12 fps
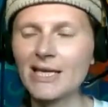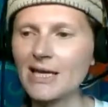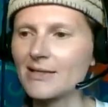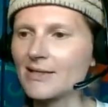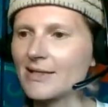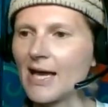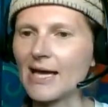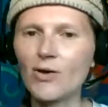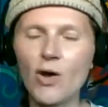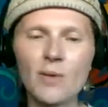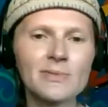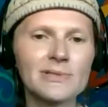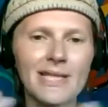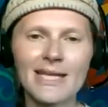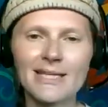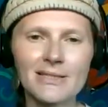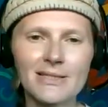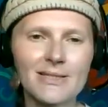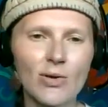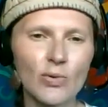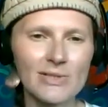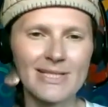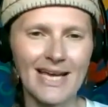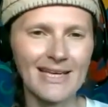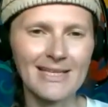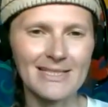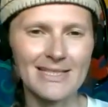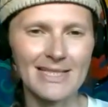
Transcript: accommodate all the others.